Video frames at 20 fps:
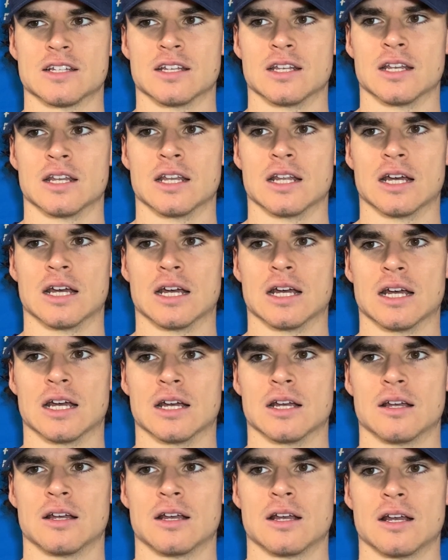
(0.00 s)
And,
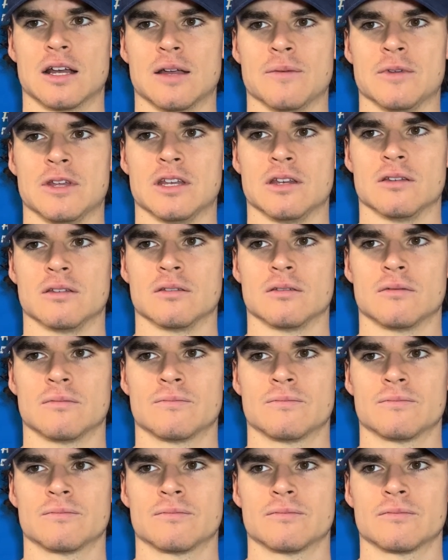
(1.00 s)
I mean,
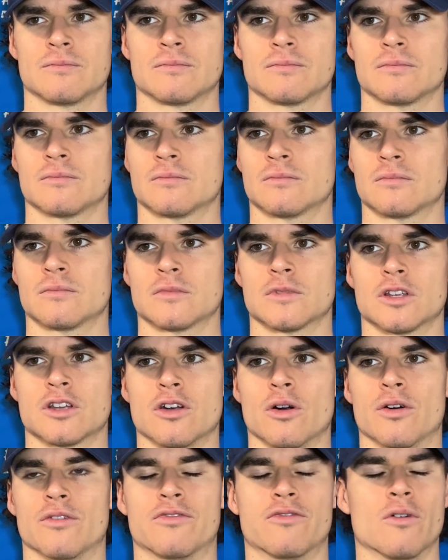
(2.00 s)

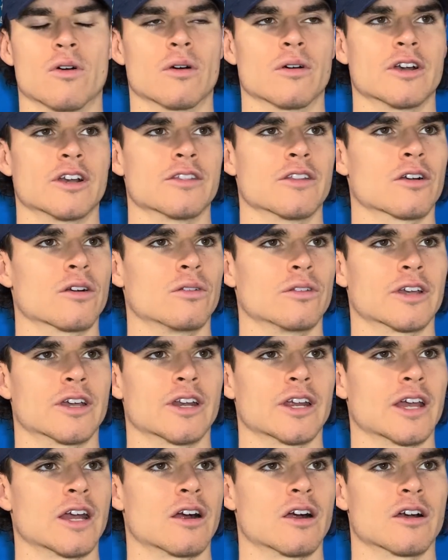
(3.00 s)
going forward, they're only
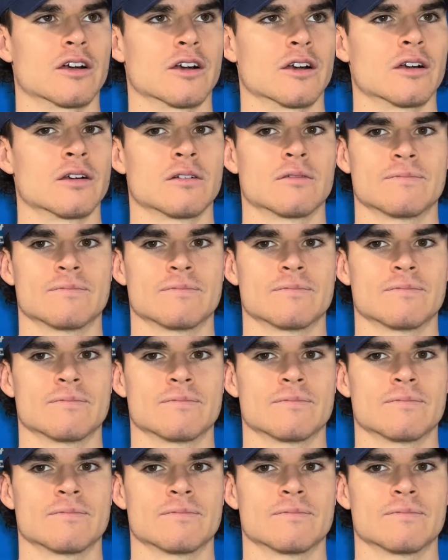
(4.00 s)
going to get harder.